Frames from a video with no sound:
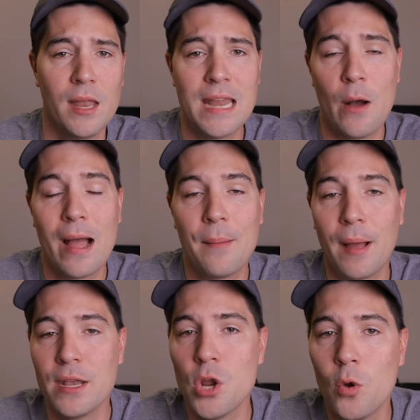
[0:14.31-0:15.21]
Now I am
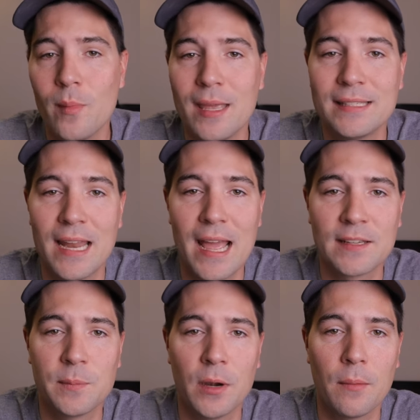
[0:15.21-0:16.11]
by no means an
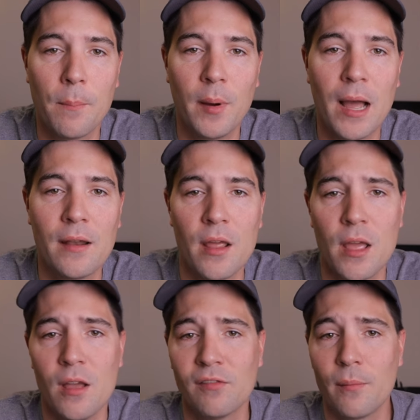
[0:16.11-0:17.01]
expert, but
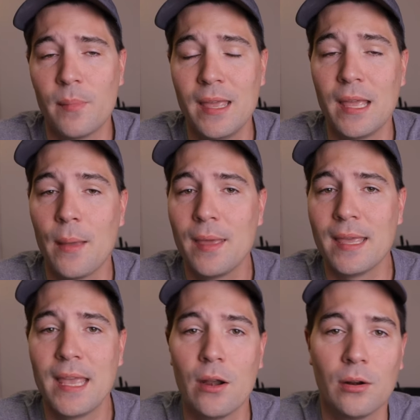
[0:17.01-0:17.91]
from being a
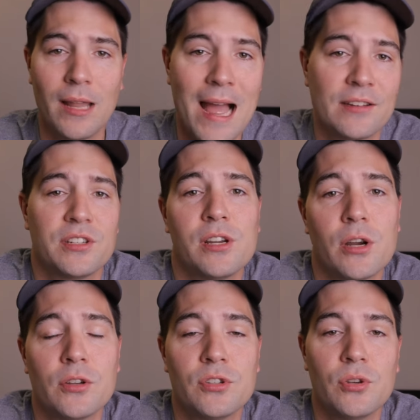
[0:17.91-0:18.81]
beginner last
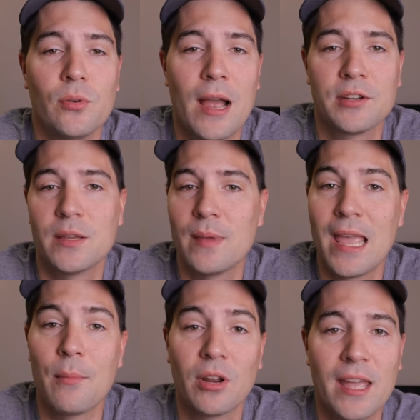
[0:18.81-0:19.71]
year to actually
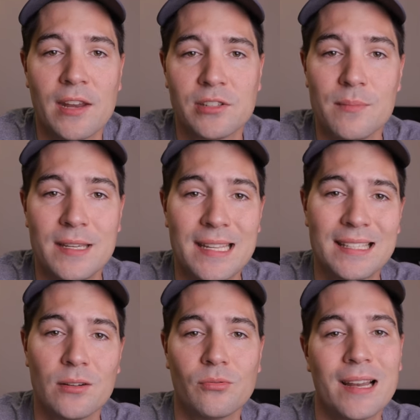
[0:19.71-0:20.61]
being able to catch some
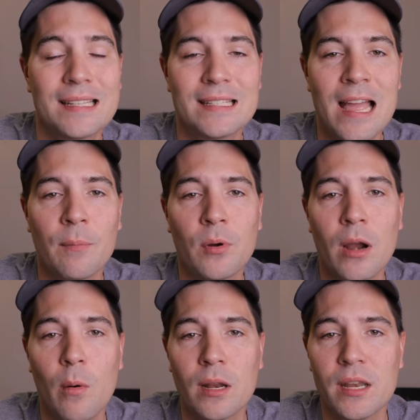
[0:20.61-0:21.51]
decent red
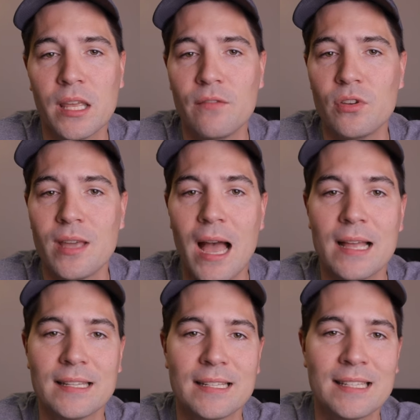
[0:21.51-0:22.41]
snapper, I wanted to give you
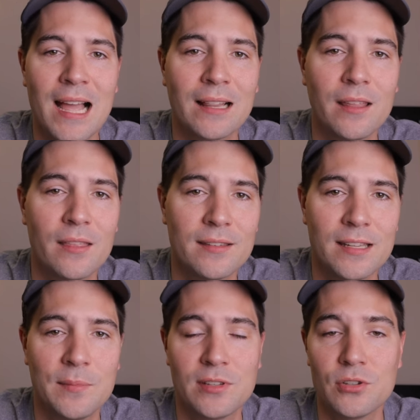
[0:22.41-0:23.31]
guys exactly the
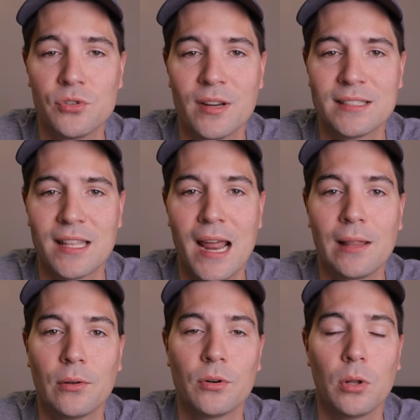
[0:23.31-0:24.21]
tips and tricks that
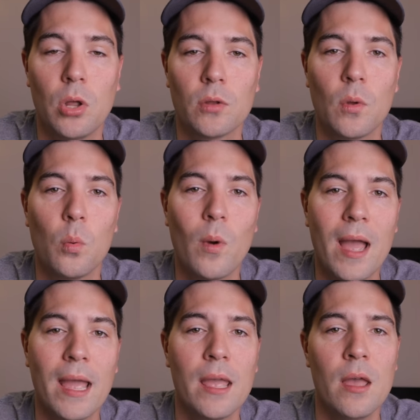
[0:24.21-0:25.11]
I learned along the
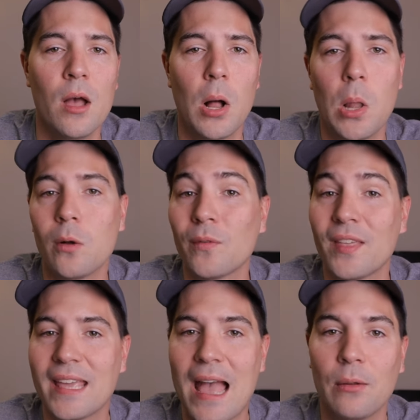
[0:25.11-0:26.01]
way, along with
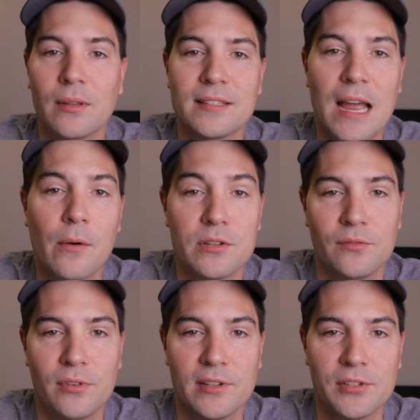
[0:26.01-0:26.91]
the countless hours
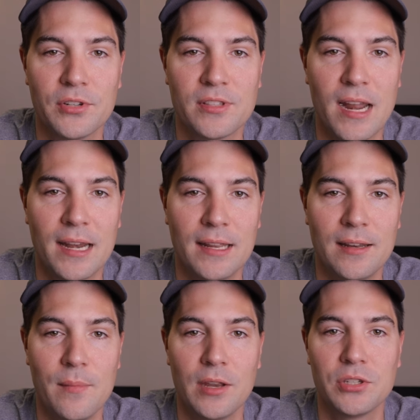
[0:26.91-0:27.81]
of research that I
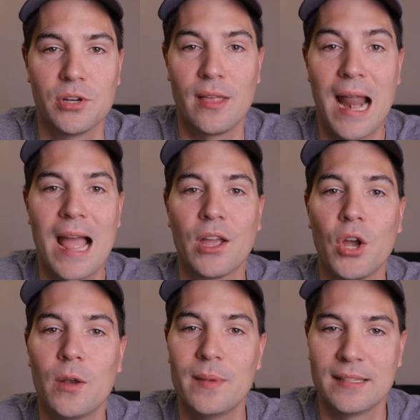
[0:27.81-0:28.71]
did to make sure that I
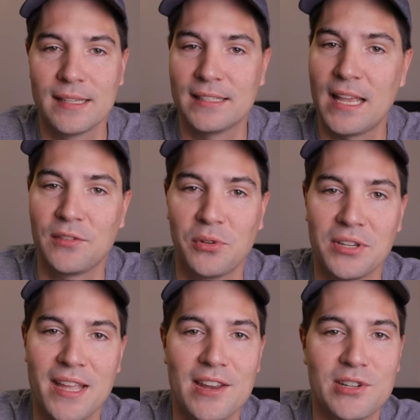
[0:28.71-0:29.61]
could be successful
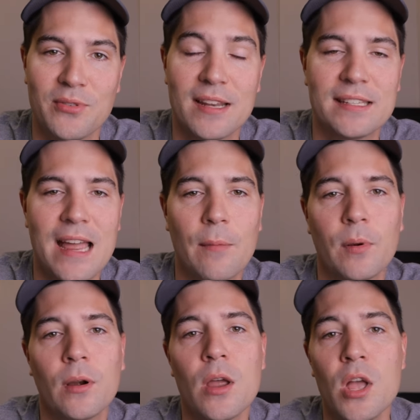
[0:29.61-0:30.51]
in catching red
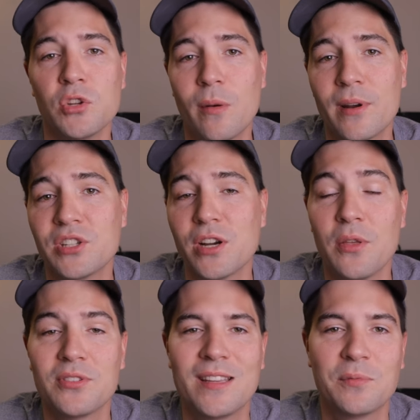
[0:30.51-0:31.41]
snapper. So I'm gonna
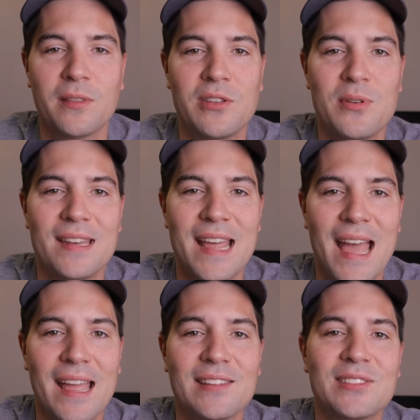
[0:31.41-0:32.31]
share those tips with you
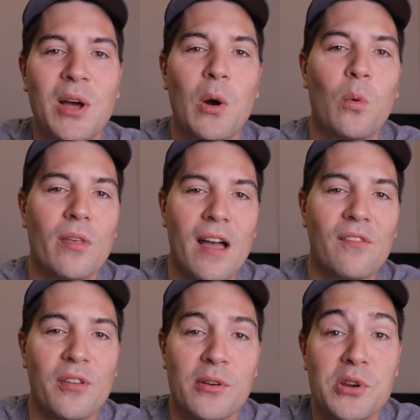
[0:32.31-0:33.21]
today. So
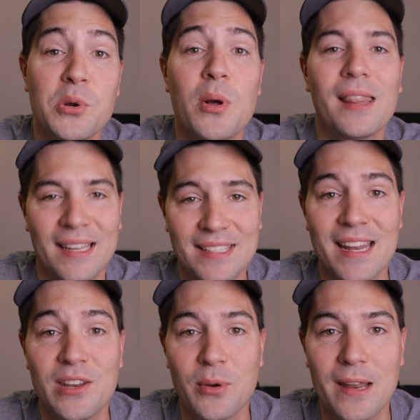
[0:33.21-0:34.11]
without further ado, let's
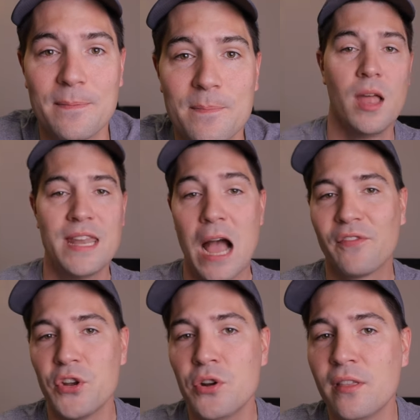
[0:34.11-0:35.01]
get into it. Now,
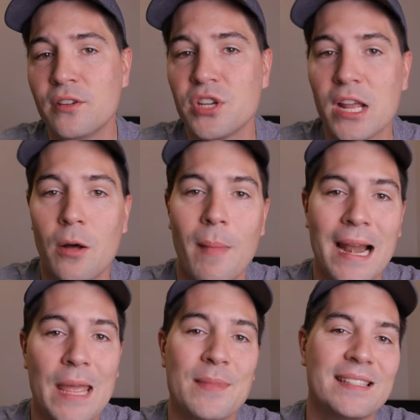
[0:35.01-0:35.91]
if you're new to the channel,
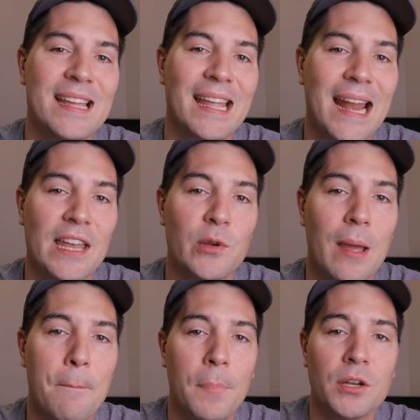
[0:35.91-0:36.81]
my name is Nick and I do
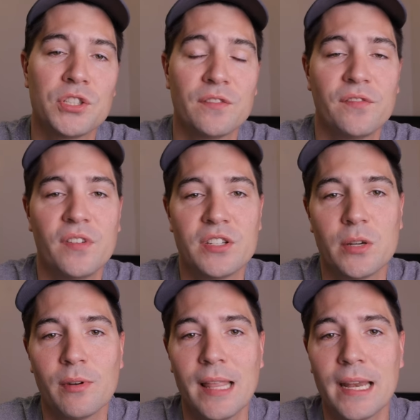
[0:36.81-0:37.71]
a bunch of
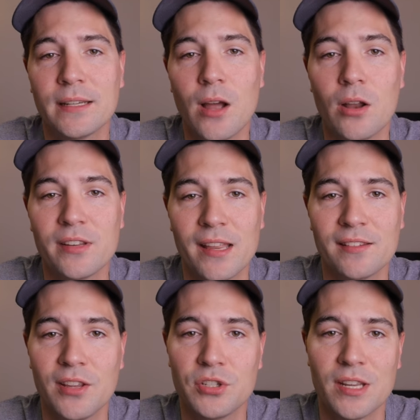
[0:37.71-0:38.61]
fishing related
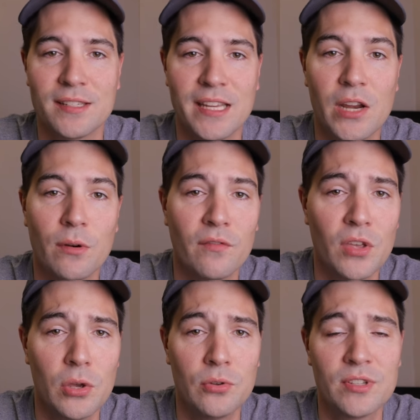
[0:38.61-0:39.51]
content such as gear
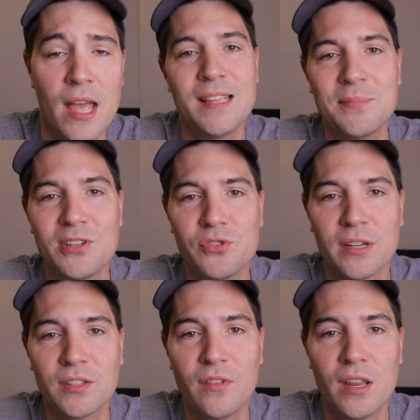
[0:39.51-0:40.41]
reviews, tips and
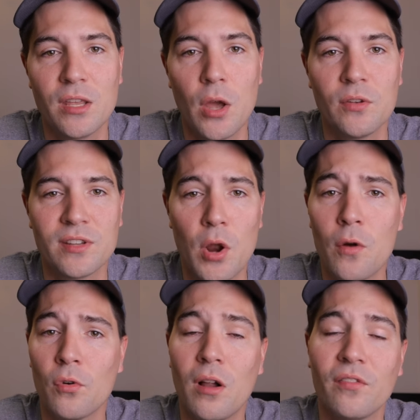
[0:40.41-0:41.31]
tricks videos, and
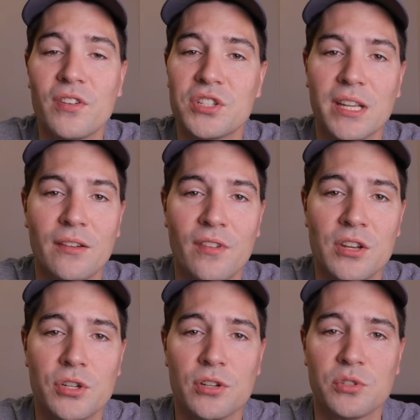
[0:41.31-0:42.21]
overall fishing
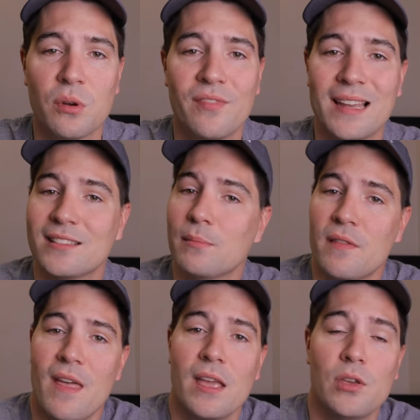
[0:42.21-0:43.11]
adventures. So if that's
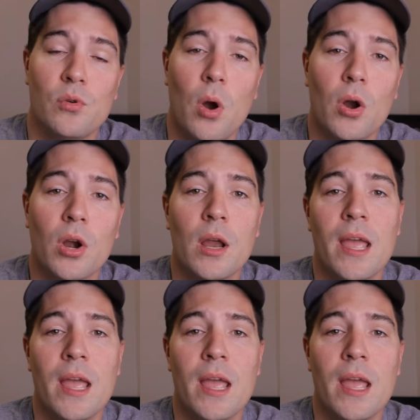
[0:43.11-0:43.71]
something that you are